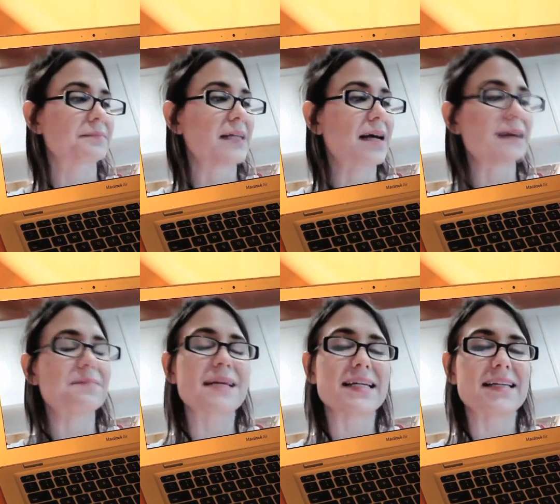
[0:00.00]
I'm
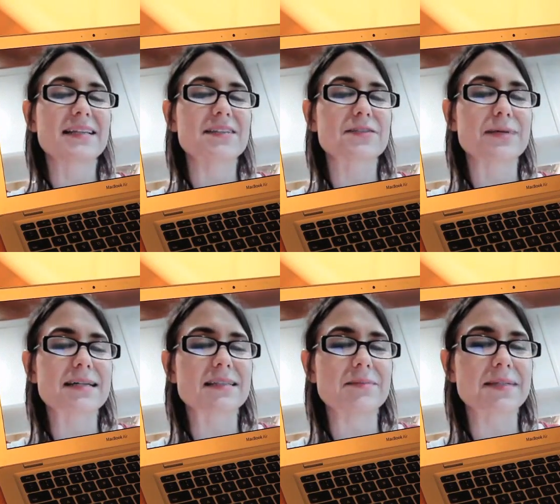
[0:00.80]
making this
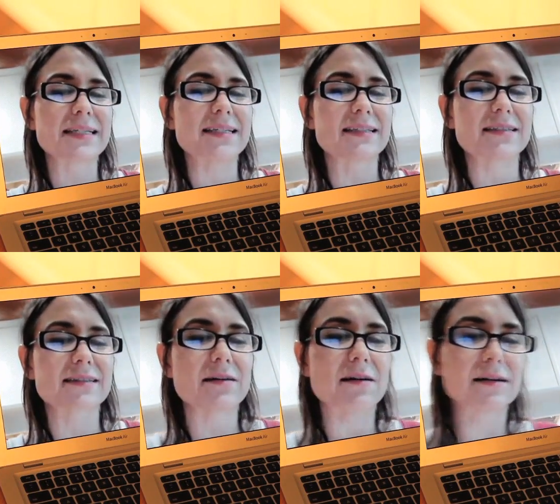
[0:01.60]
recipe. It's
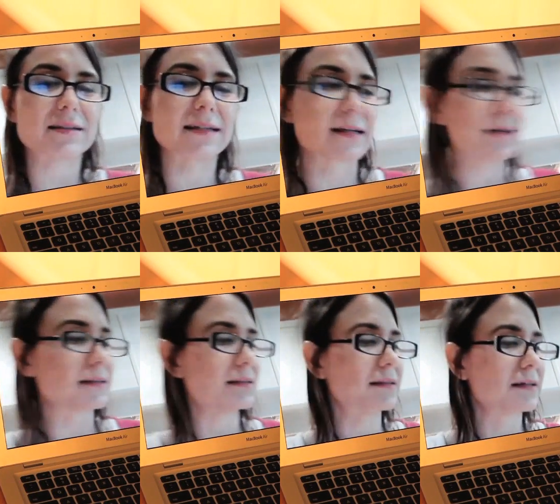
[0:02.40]
called a
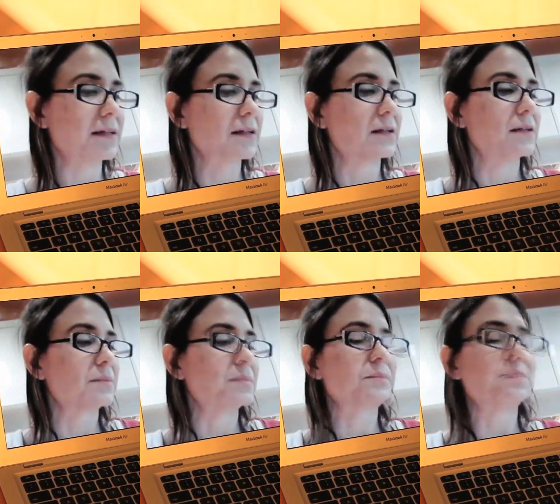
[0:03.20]

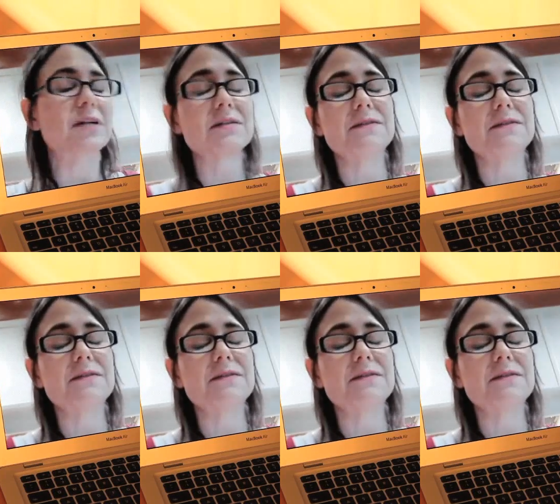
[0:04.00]
boeuf